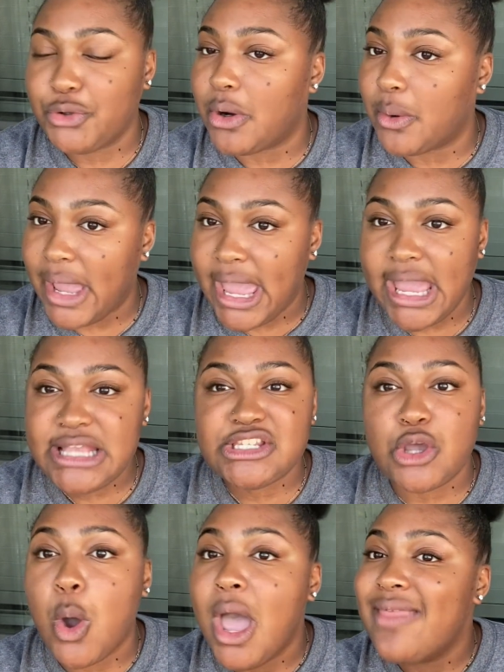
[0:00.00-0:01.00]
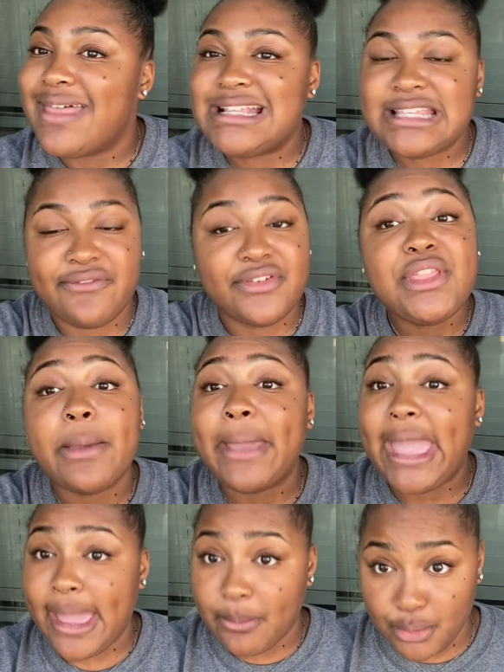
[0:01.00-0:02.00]
Okay, so that's giving them
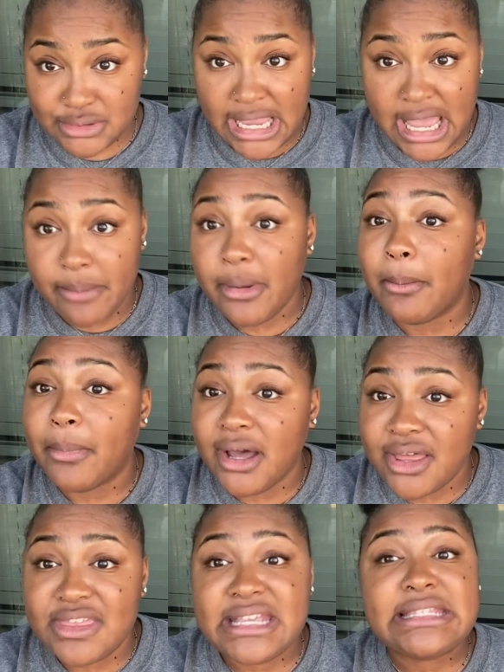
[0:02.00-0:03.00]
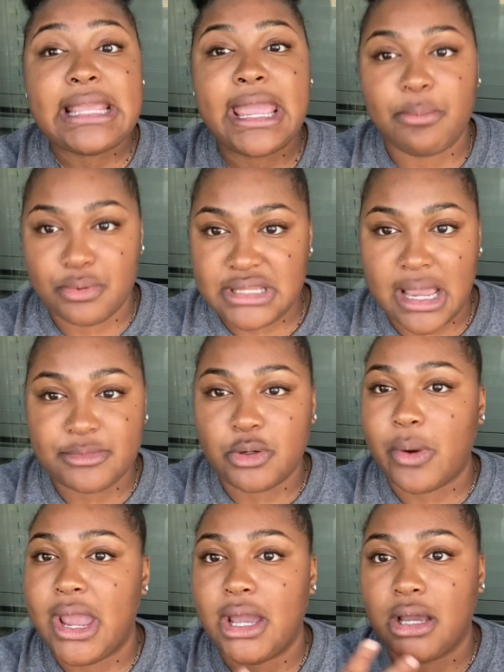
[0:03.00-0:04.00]
ample time. A month is ample time to
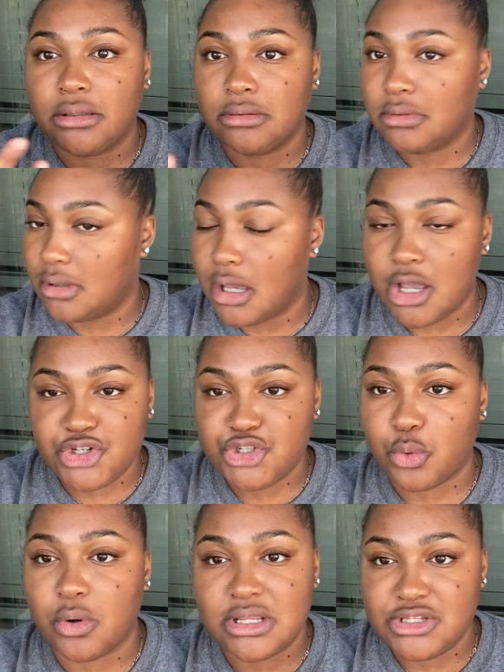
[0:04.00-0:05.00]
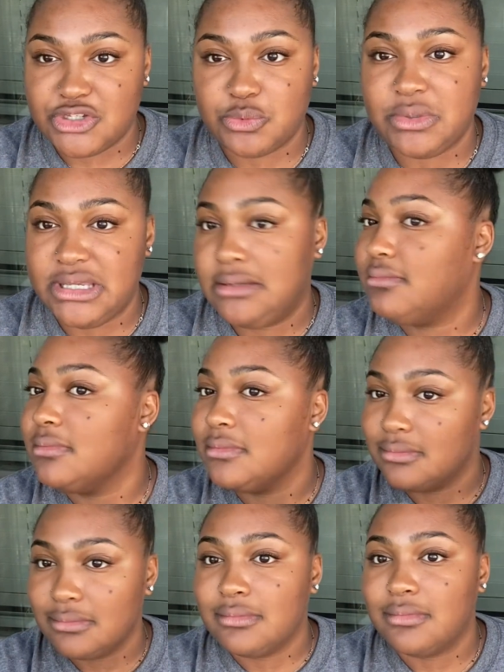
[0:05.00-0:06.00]
write a short and sweet
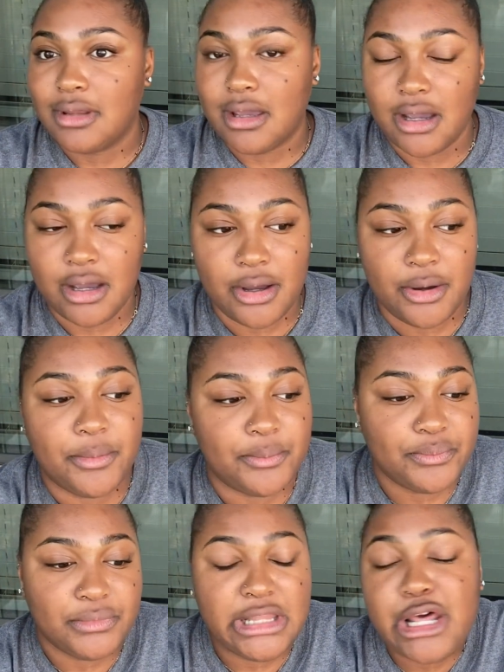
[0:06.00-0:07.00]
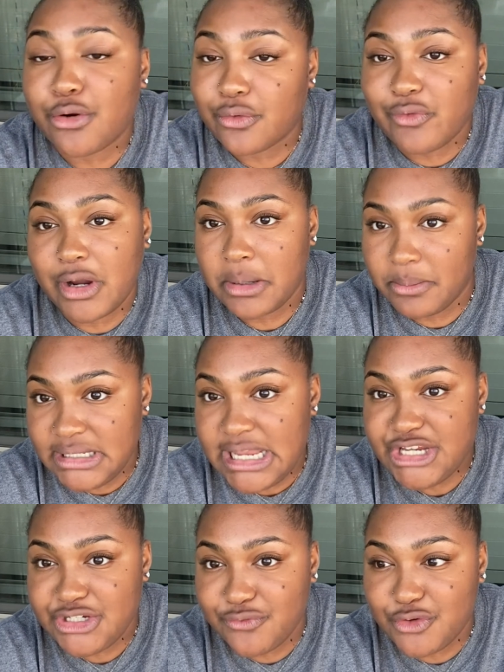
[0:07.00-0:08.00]
letter of
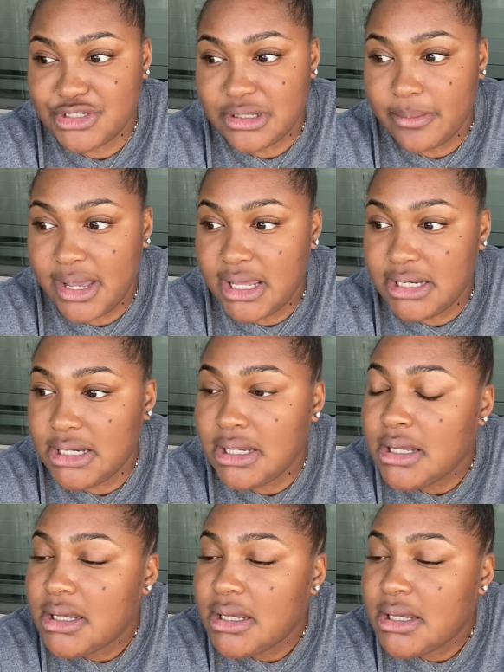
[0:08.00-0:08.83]
recommendation for somebody.